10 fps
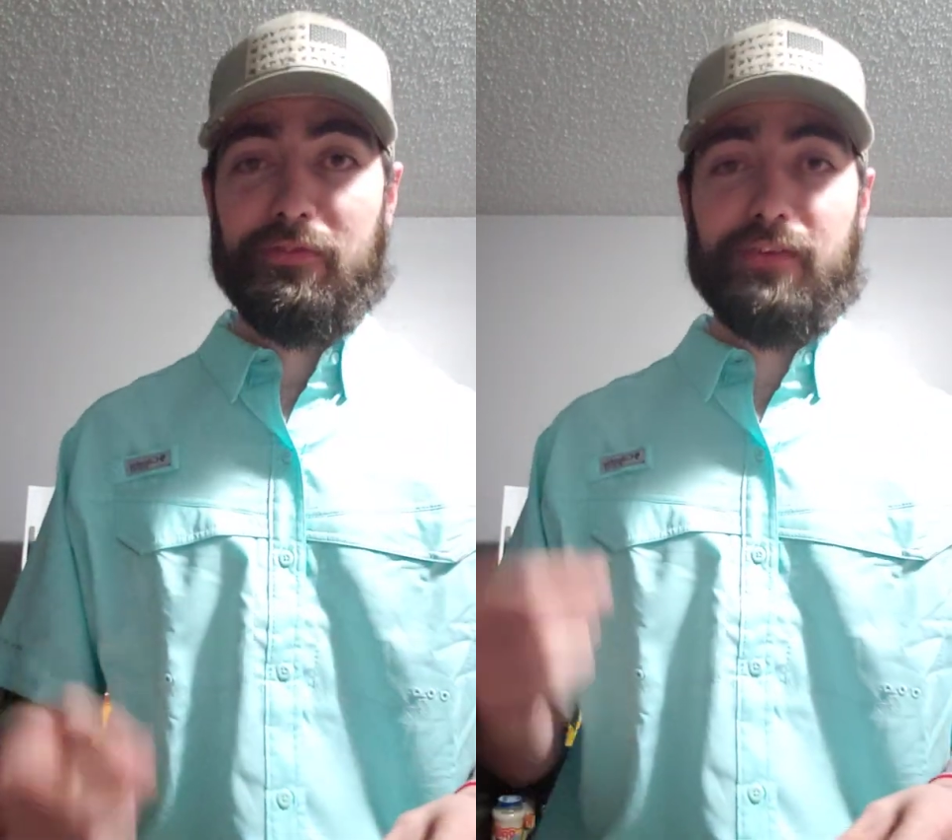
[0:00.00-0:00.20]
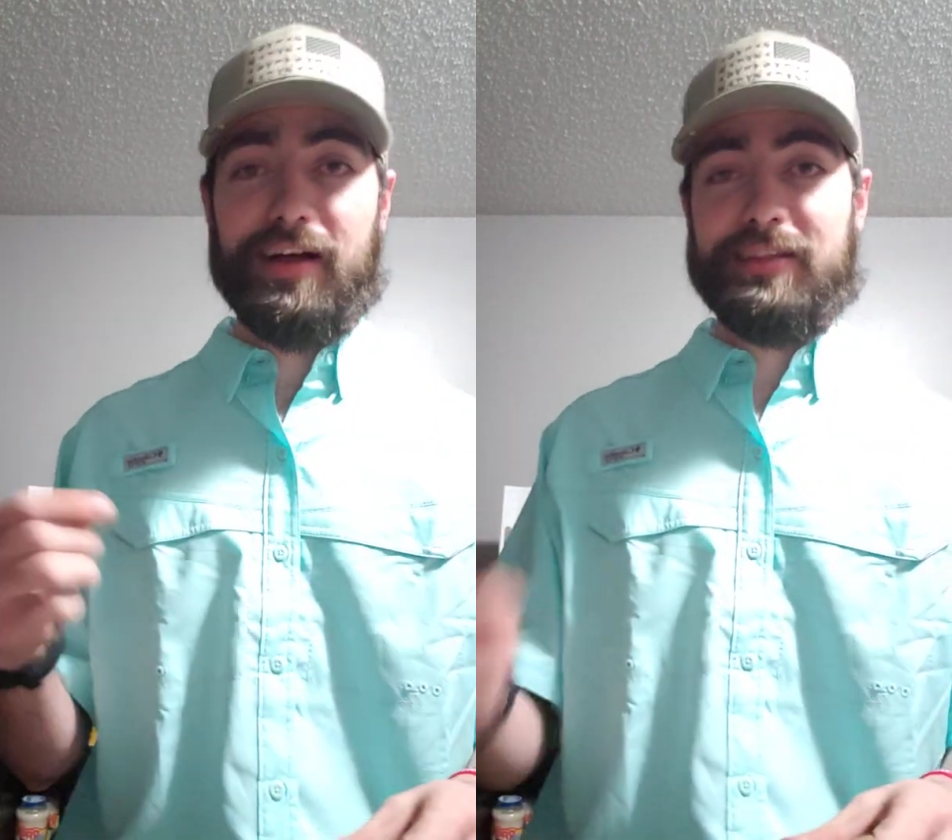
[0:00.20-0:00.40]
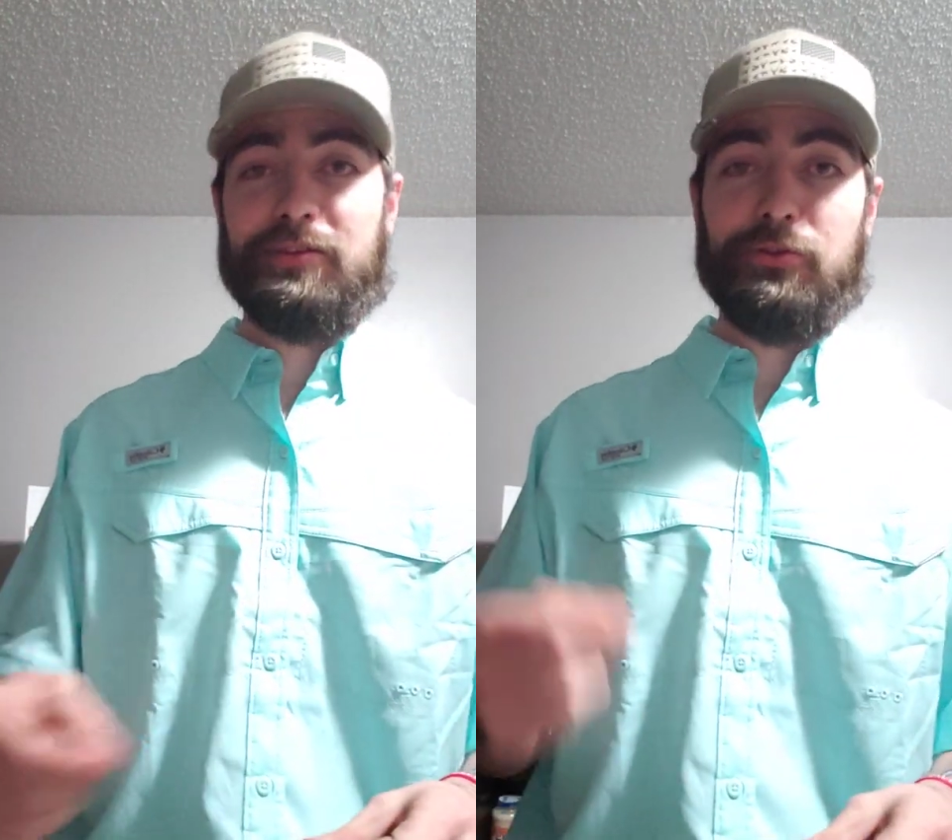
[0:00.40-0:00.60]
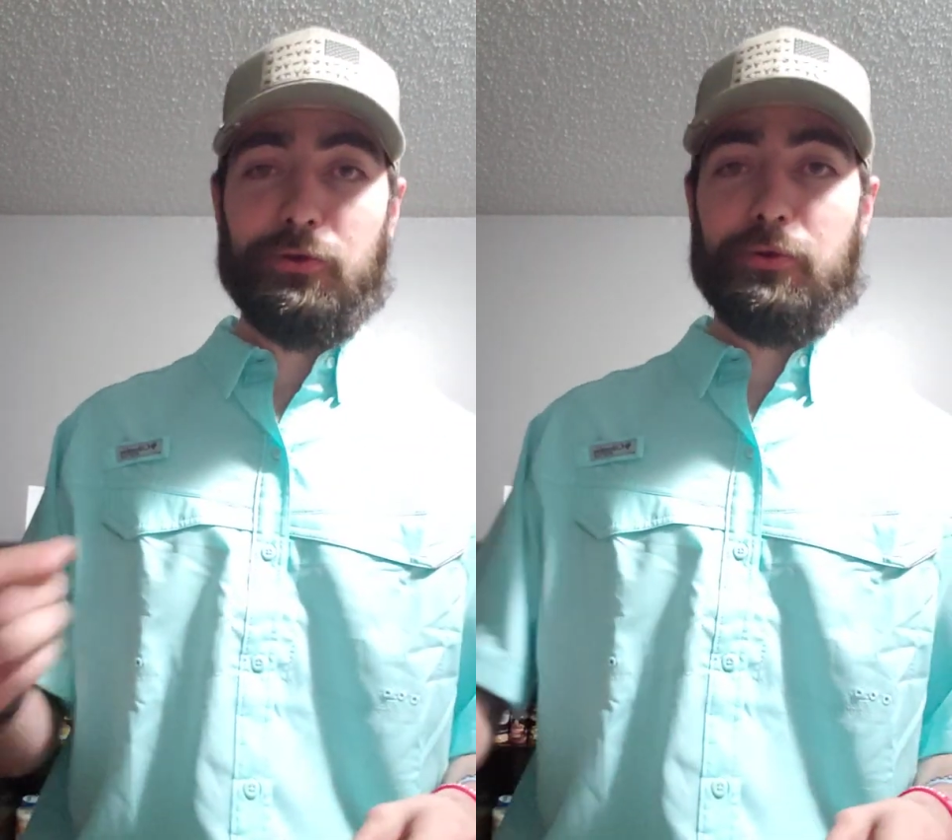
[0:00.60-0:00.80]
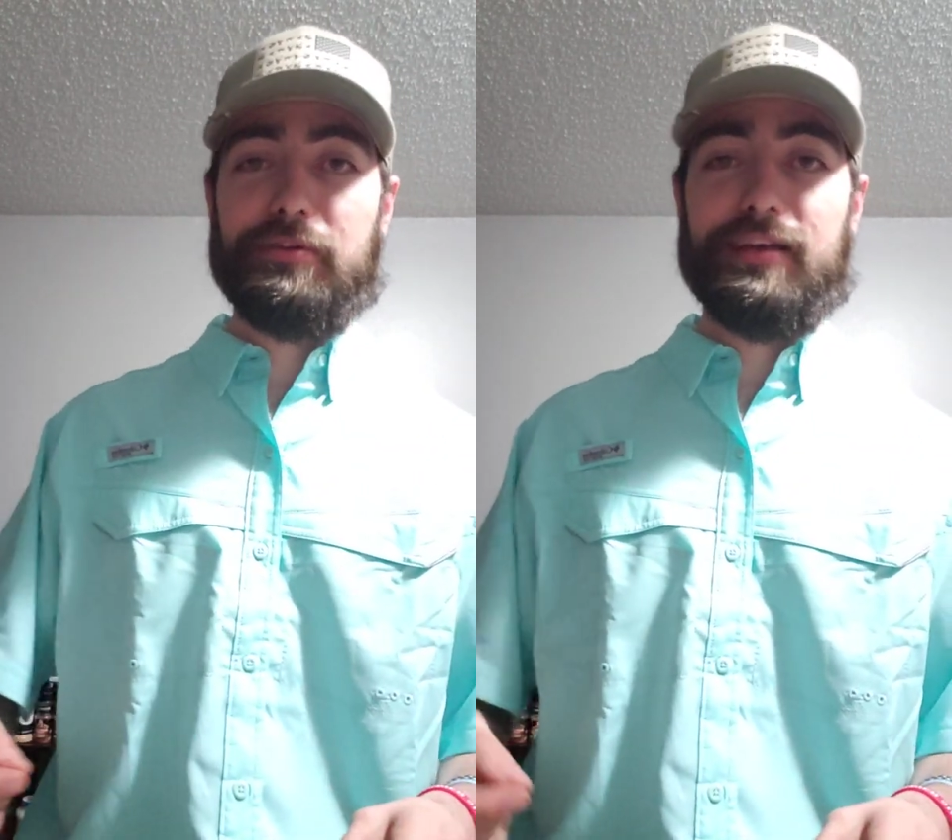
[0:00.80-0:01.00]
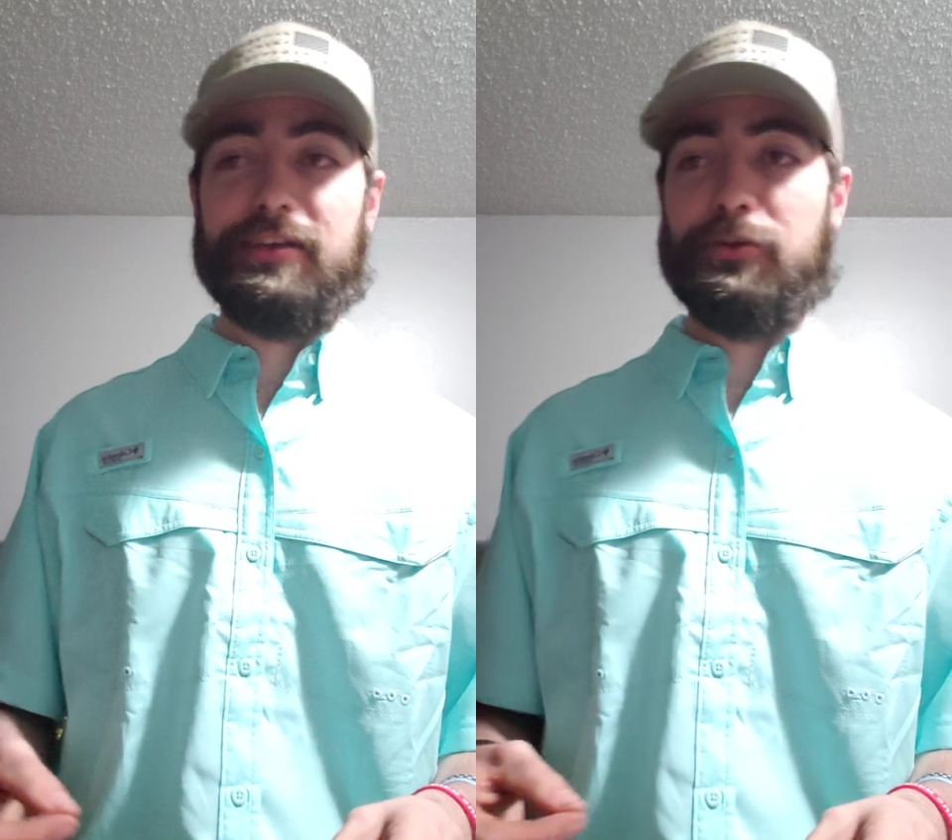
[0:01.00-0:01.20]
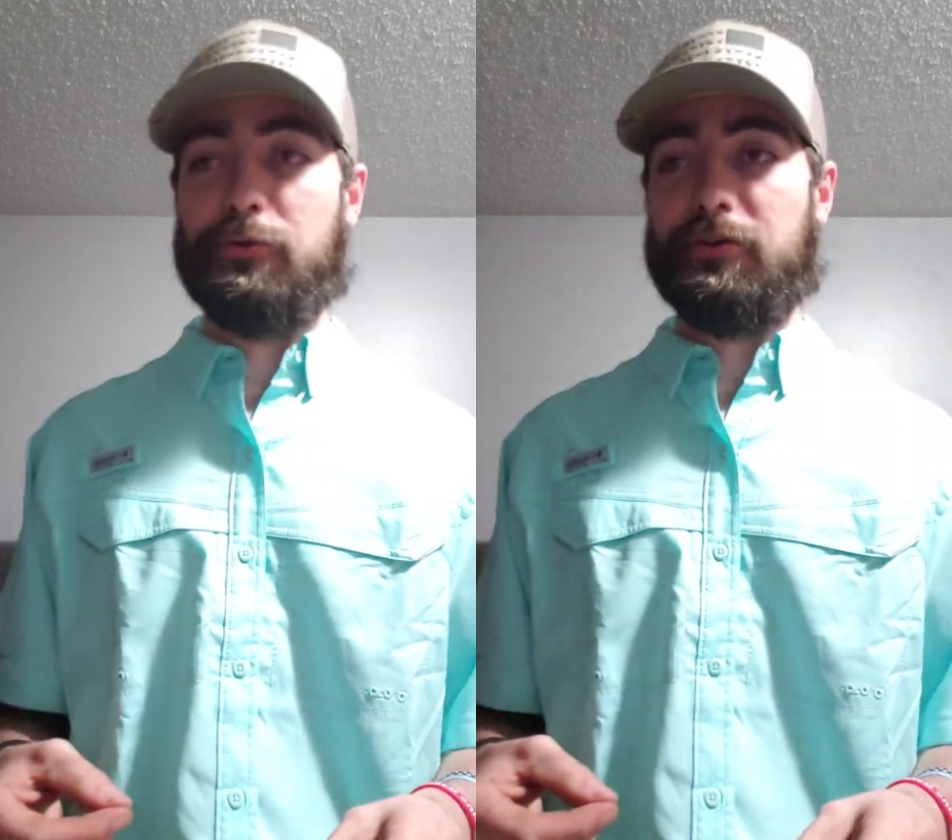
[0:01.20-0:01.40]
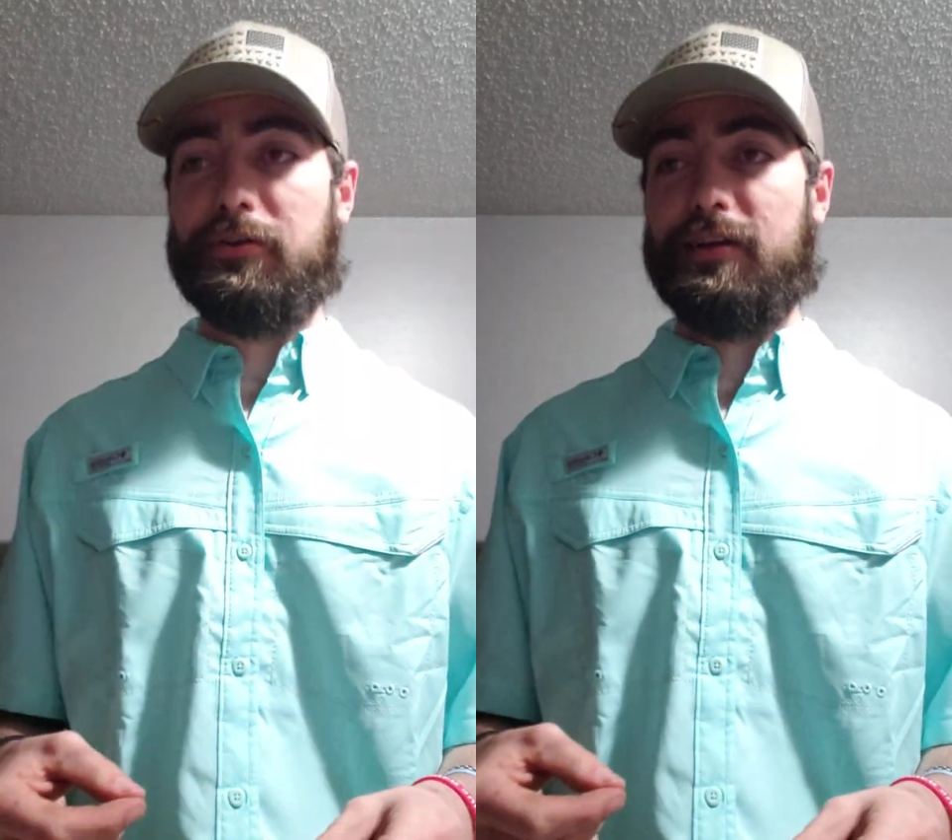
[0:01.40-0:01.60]
find the lure that you
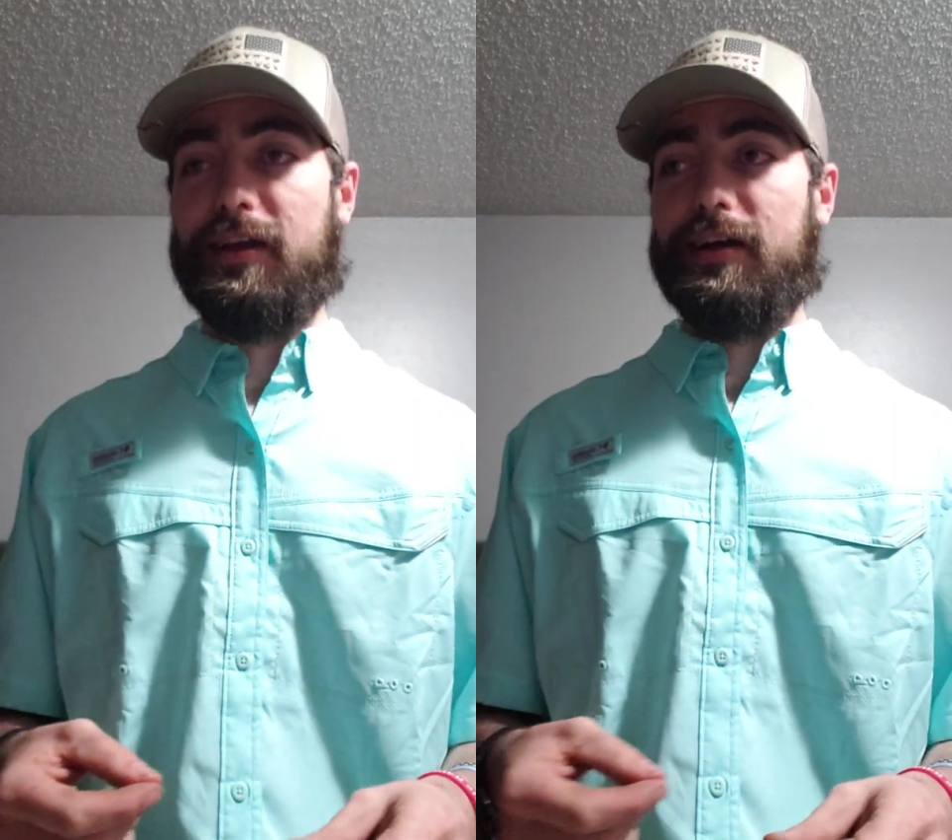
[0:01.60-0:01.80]
were